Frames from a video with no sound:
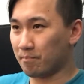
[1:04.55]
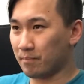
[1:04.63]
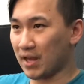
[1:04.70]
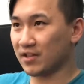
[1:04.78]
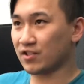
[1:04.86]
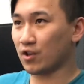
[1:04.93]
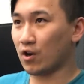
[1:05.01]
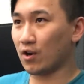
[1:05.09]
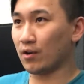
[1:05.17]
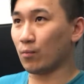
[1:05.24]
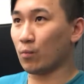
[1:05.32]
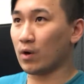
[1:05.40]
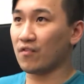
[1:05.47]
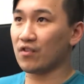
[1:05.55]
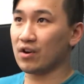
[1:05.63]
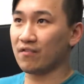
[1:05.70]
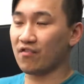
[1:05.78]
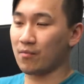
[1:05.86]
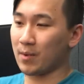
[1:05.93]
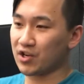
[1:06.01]
based on whatever
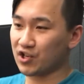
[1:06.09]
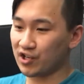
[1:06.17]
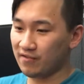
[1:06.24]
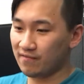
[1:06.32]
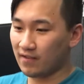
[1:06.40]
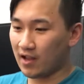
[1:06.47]
information,